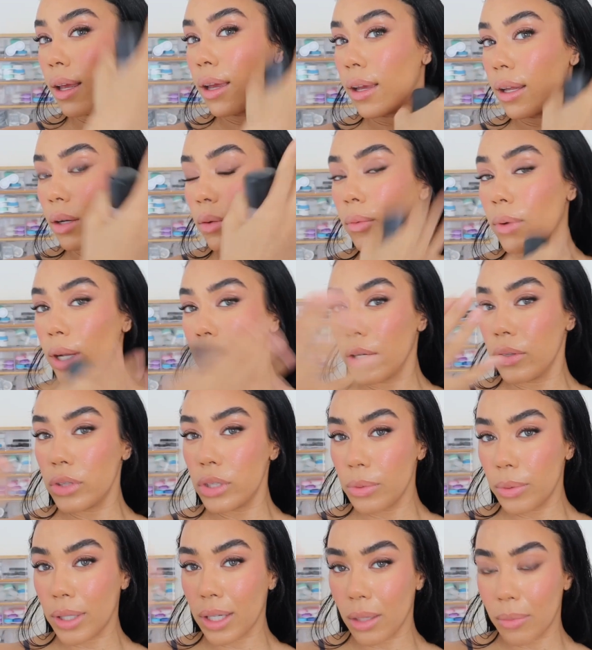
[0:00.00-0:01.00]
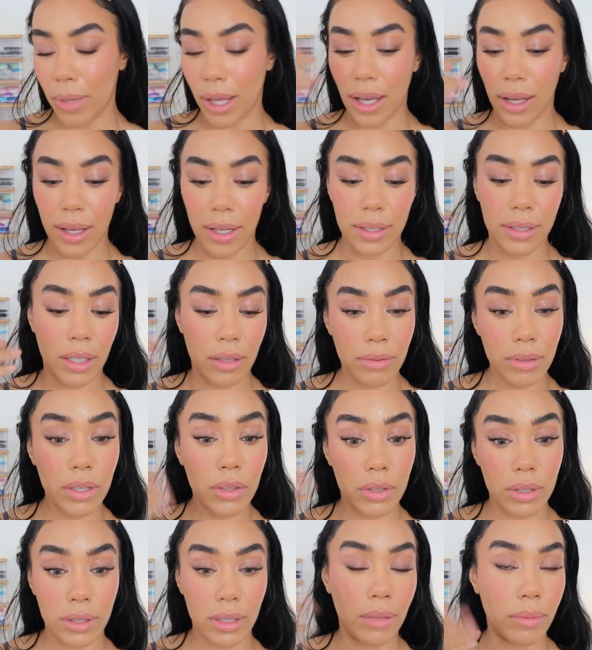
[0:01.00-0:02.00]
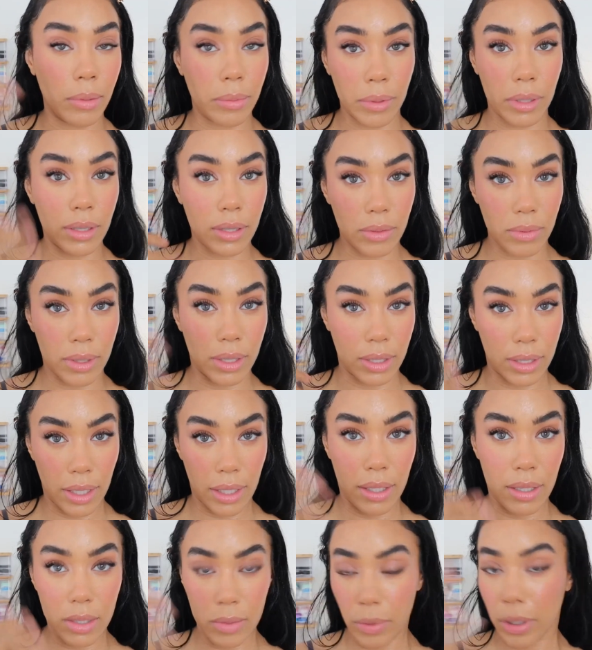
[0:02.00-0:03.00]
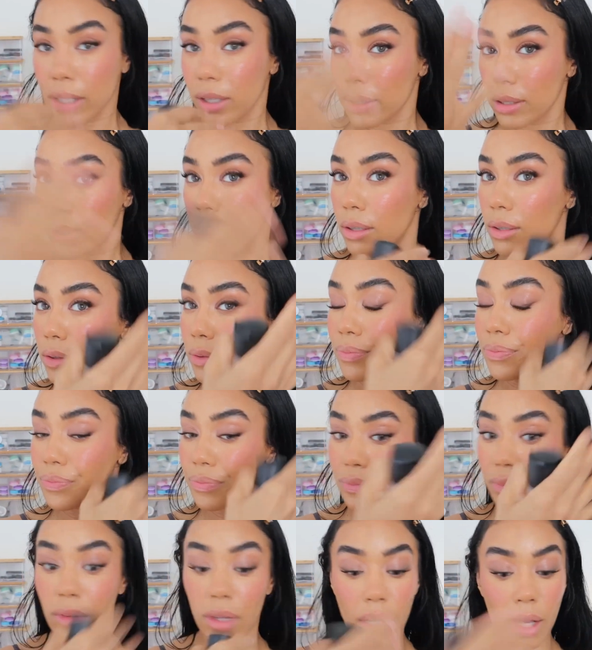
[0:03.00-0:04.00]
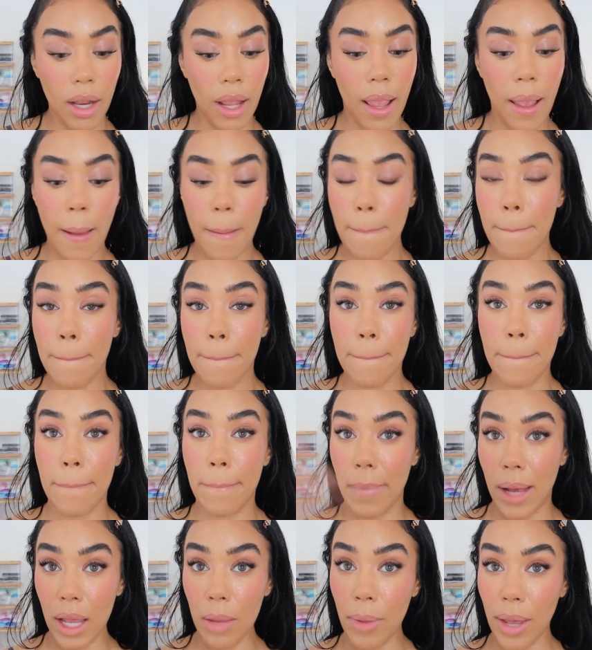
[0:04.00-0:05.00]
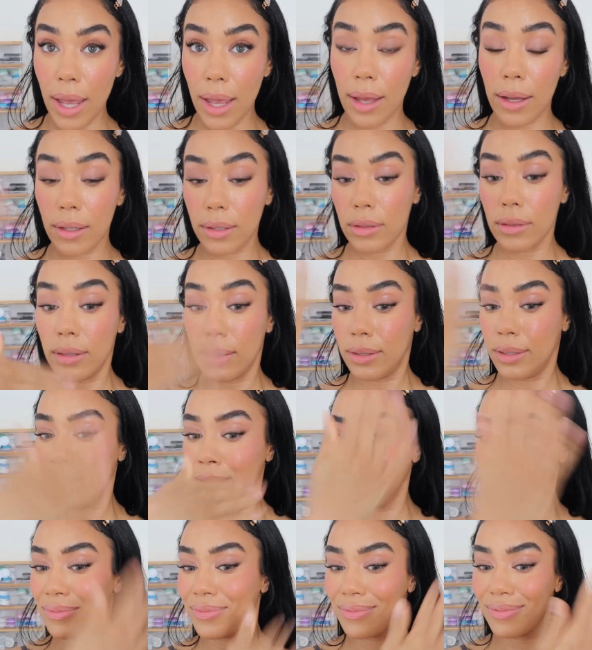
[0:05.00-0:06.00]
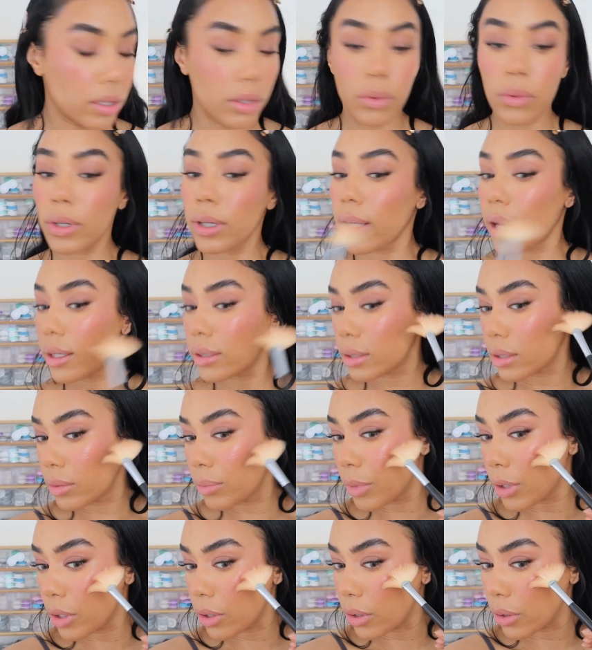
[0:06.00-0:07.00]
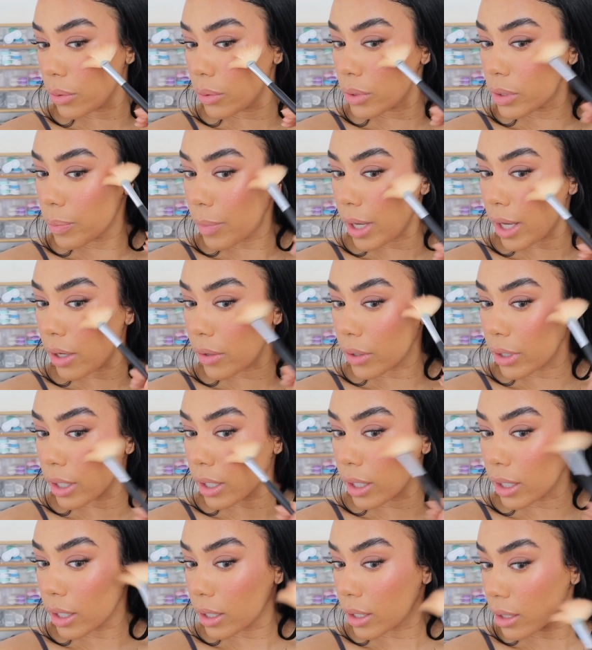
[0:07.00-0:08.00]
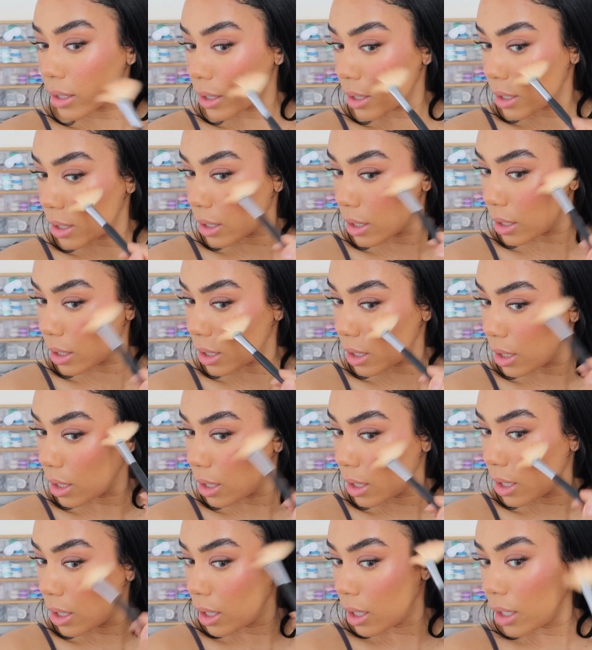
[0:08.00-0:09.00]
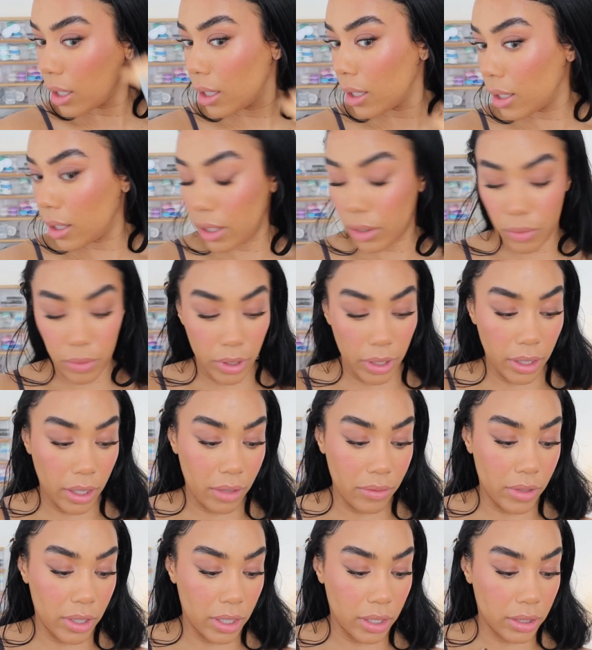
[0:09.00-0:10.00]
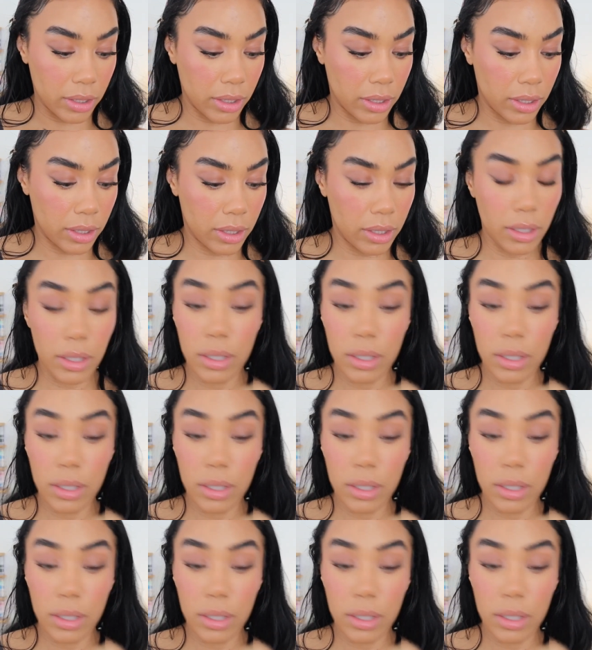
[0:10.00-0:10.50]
And when I used to work at MAC, I definitely used to tell people this was a setting spray, so my bad. This is the Orgasm Loose Powder. I really love this.